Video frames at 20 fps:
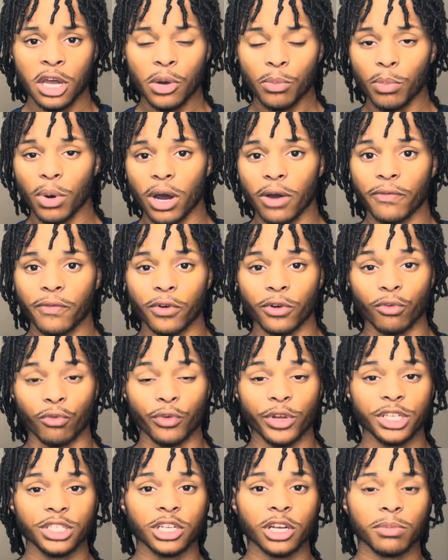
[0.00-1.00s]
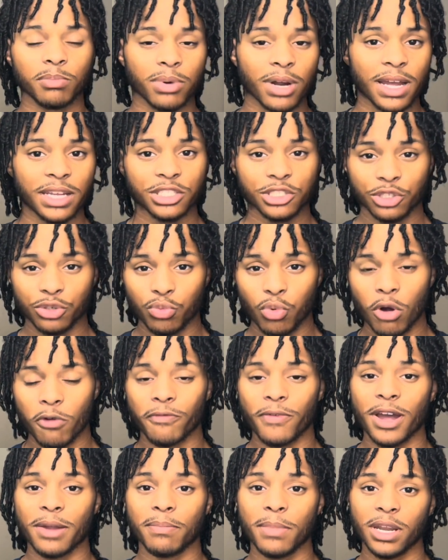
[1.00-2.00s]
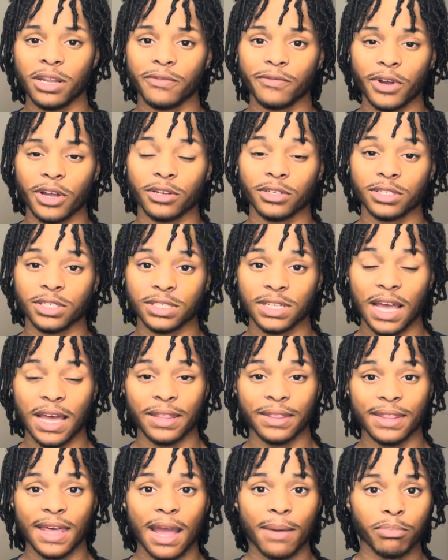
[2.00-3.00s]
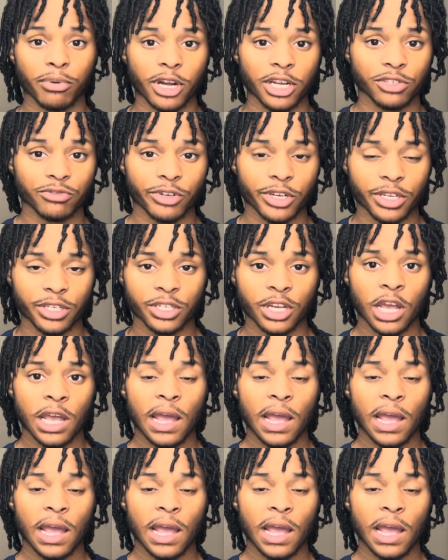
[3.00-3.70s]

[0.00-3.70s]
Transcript: but for a retail price, you won't find many fragrances at that price range